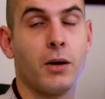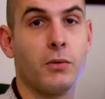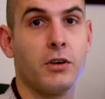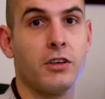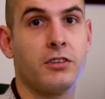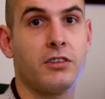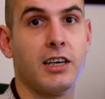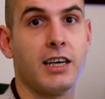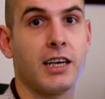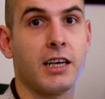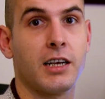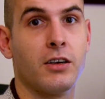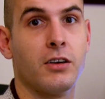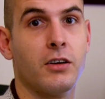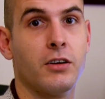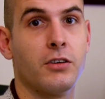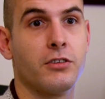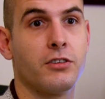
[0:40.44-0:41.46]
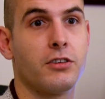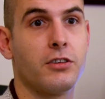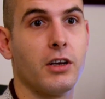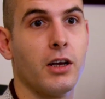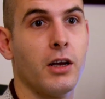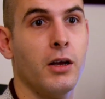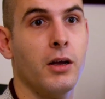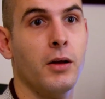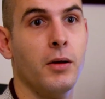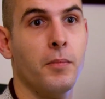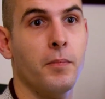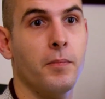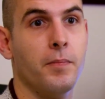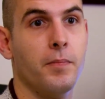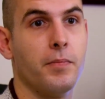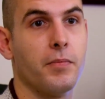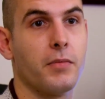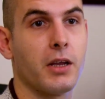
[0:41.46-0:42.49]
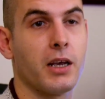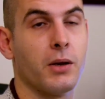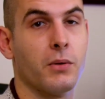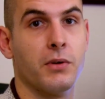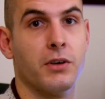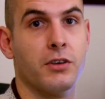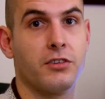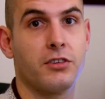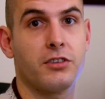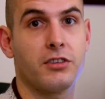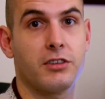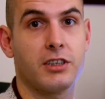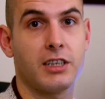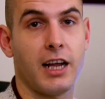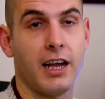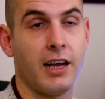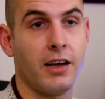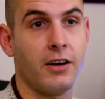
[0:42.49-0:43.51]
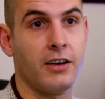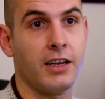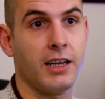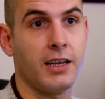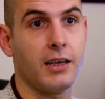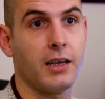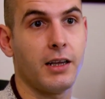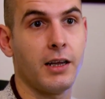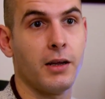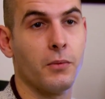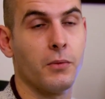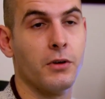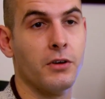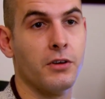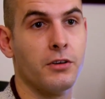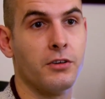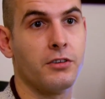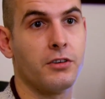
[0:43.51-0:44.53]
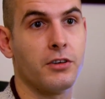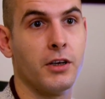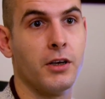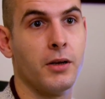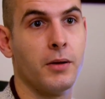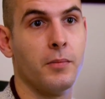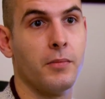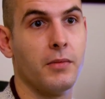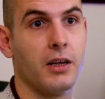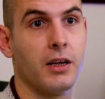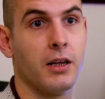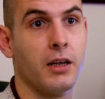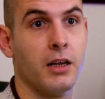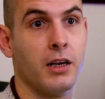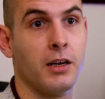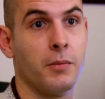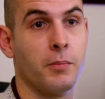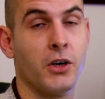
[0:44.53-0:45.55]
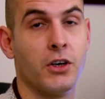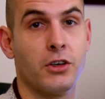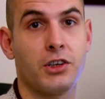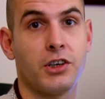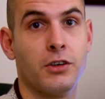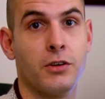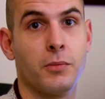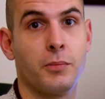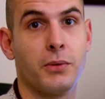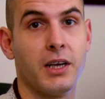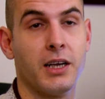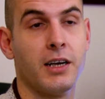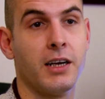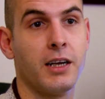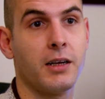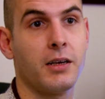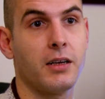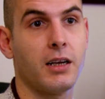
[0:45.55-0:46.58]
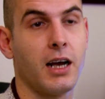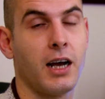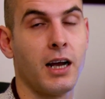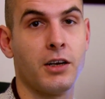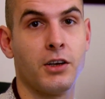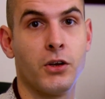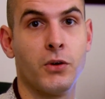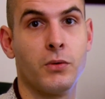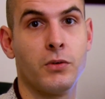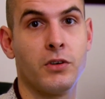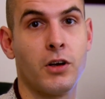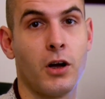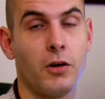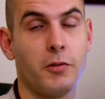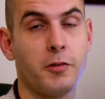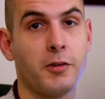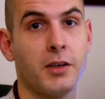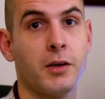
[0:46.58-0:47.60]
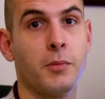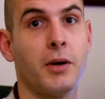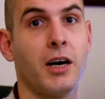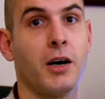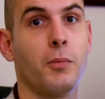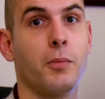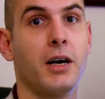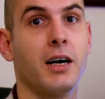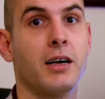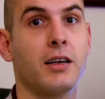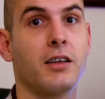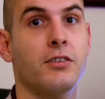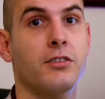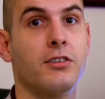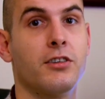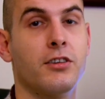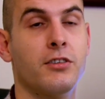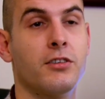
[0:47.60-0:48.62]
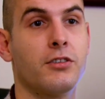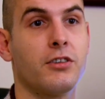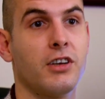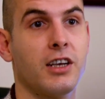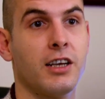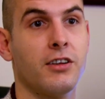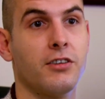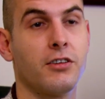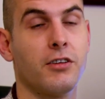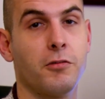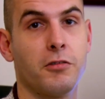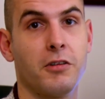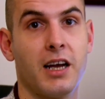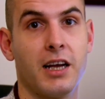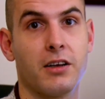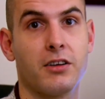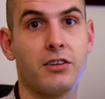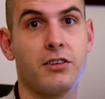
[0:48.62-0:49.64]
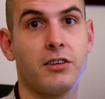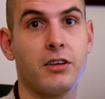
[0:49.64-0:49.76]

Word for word: I was diagnosed, um, it was scary, it was um, an emotional period. I knew nothing about Parkinson's, its effects.